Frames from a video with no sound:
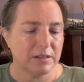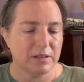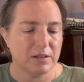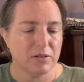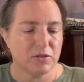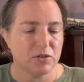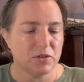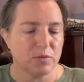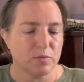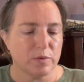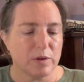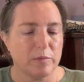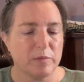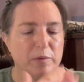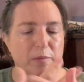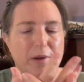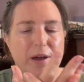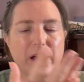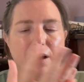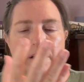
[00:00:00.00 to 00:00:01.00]
You can just rub the
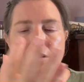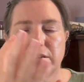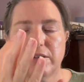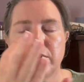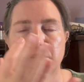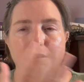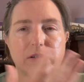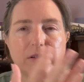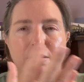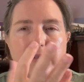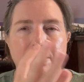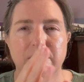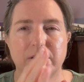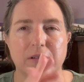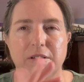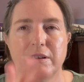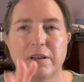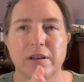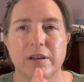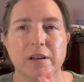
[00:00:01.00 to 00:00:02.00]
back of your
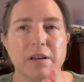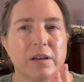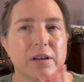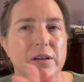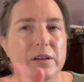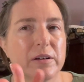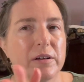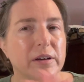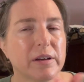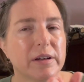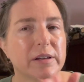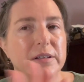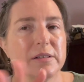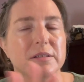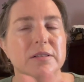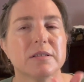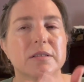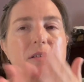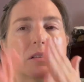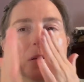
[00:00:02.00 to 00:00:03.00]

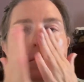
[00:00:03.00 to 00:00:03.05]
hands.